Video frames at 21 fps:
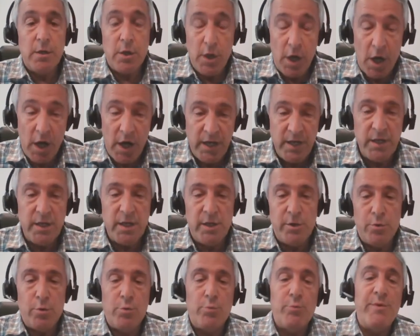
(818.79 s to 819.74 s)
gone,
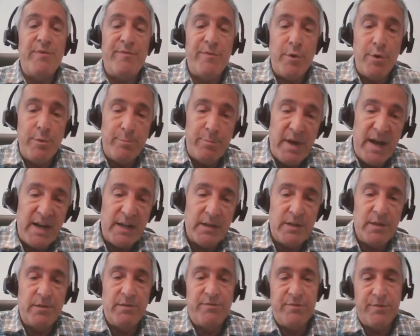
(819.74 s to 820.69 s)
it'll revert back
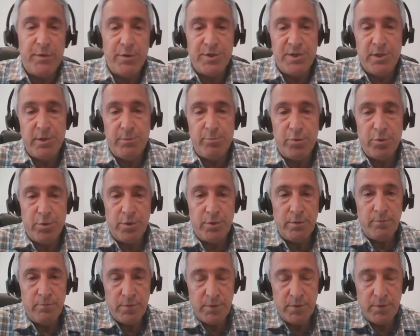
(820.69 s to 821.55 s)
to the first input.